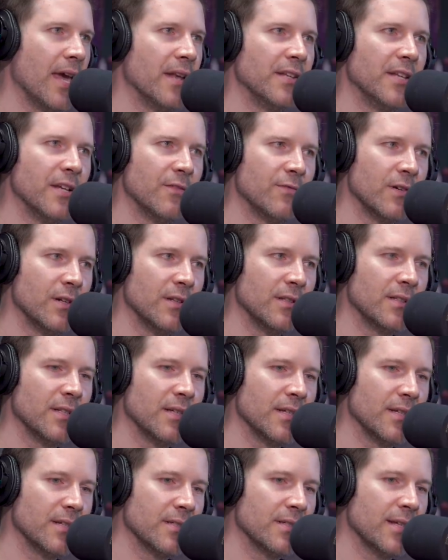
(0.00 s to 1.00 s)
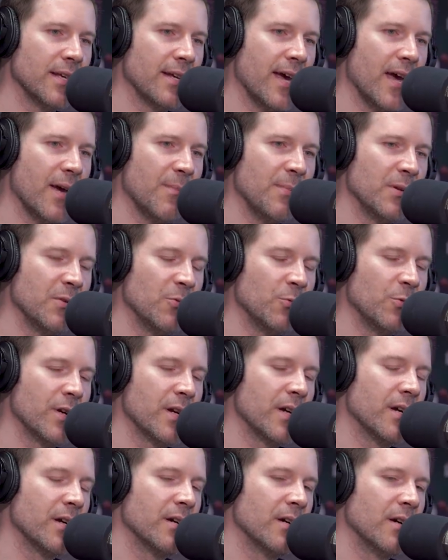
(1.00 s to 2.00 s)
and different things that happened
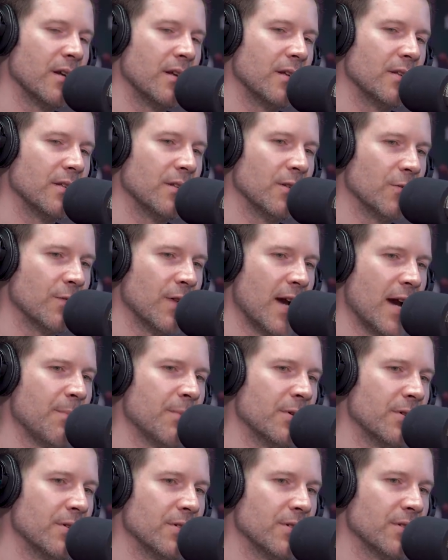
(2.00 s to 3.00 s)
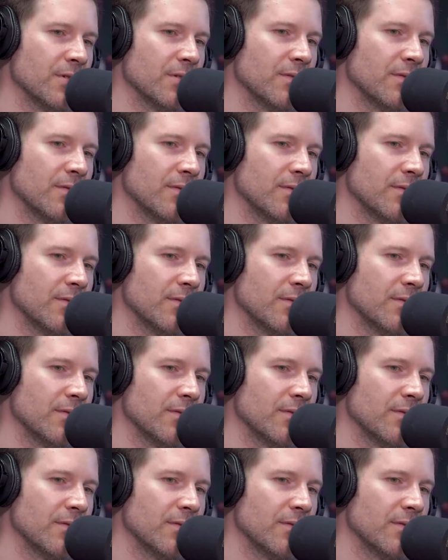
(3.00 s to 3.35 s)
where the rappers